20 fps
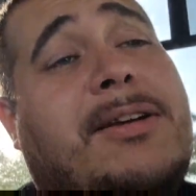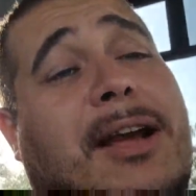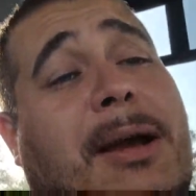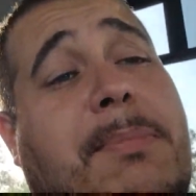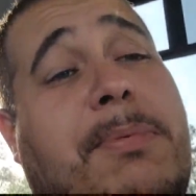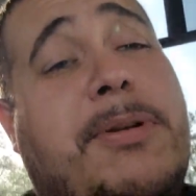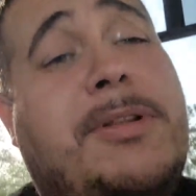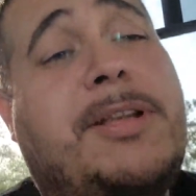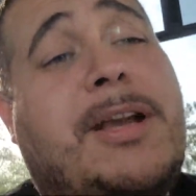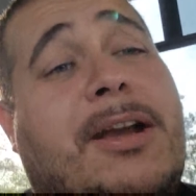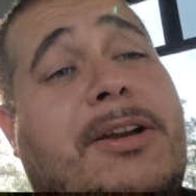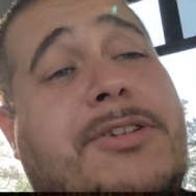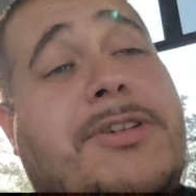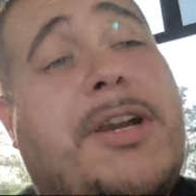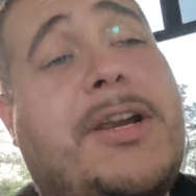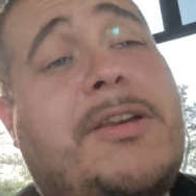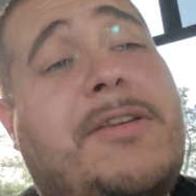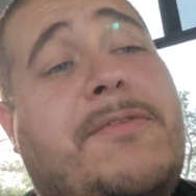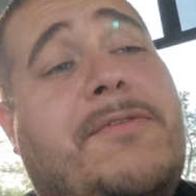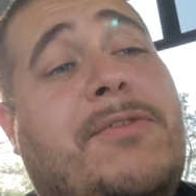I put tire shine
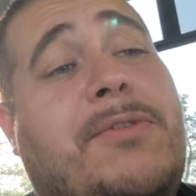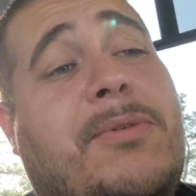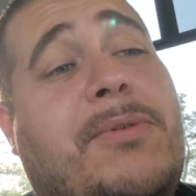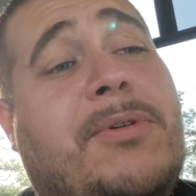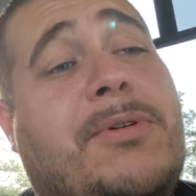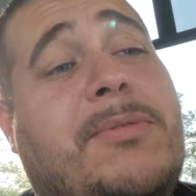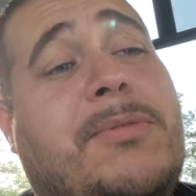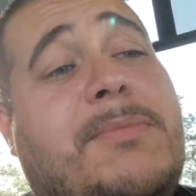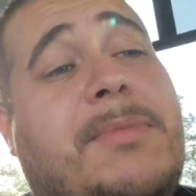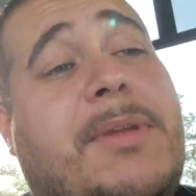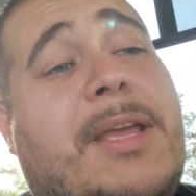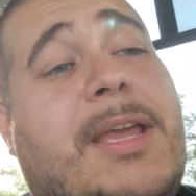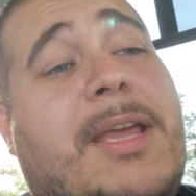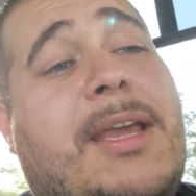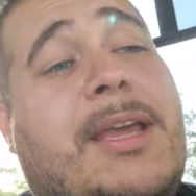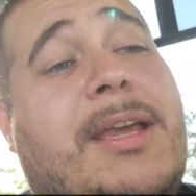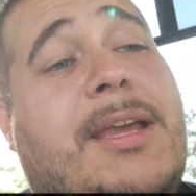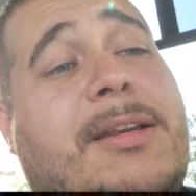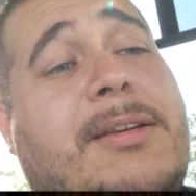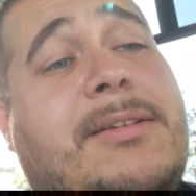on the floor,
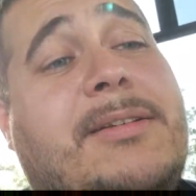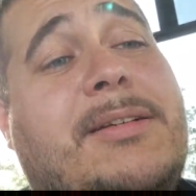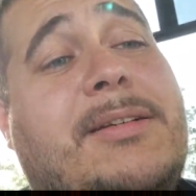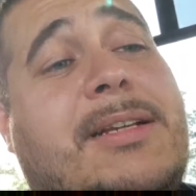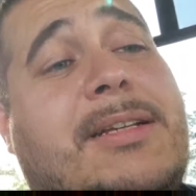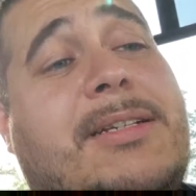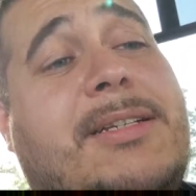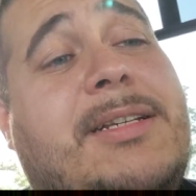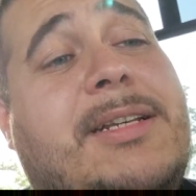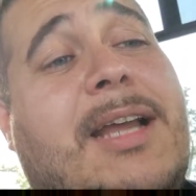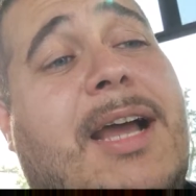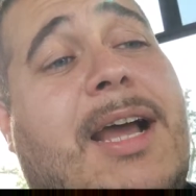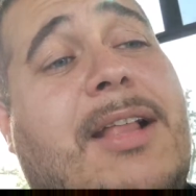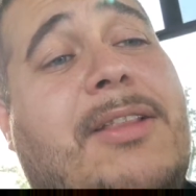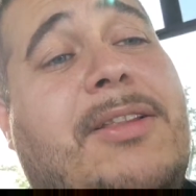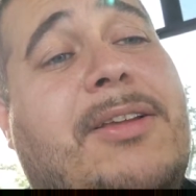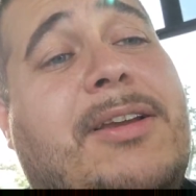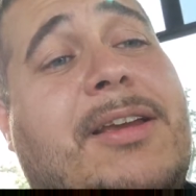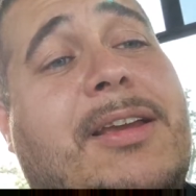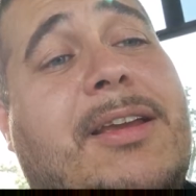and it's not
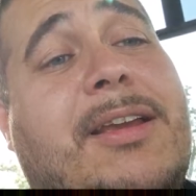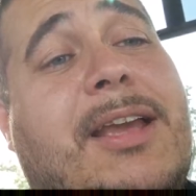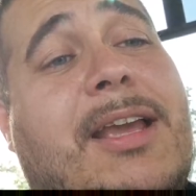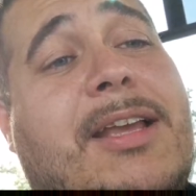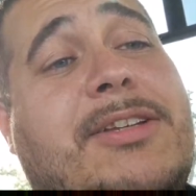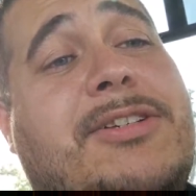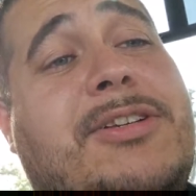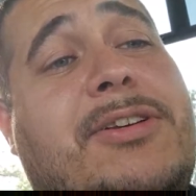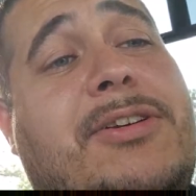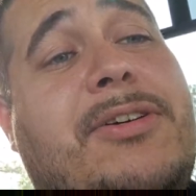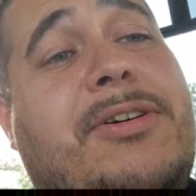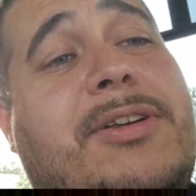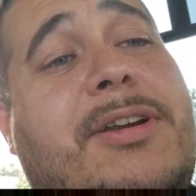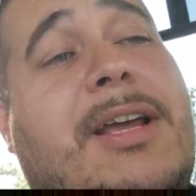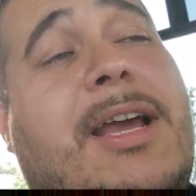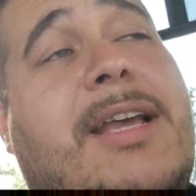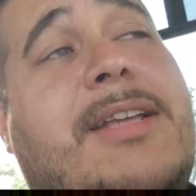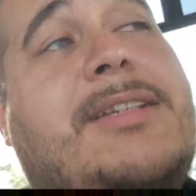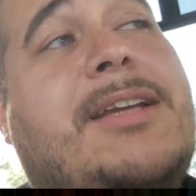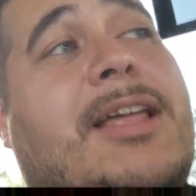looking as good
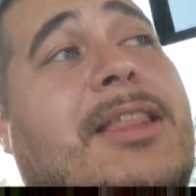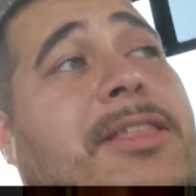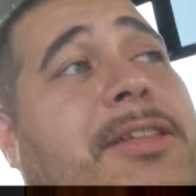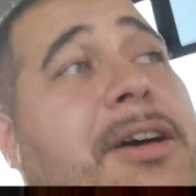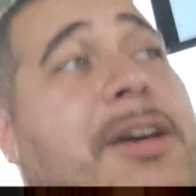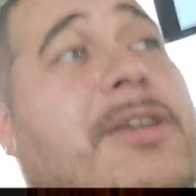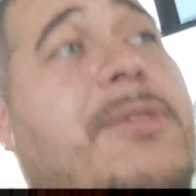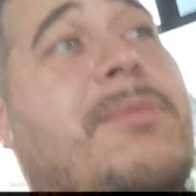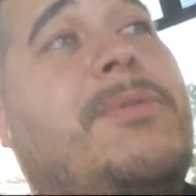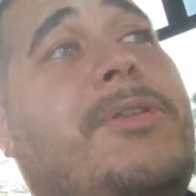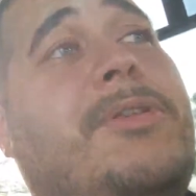as I thought it would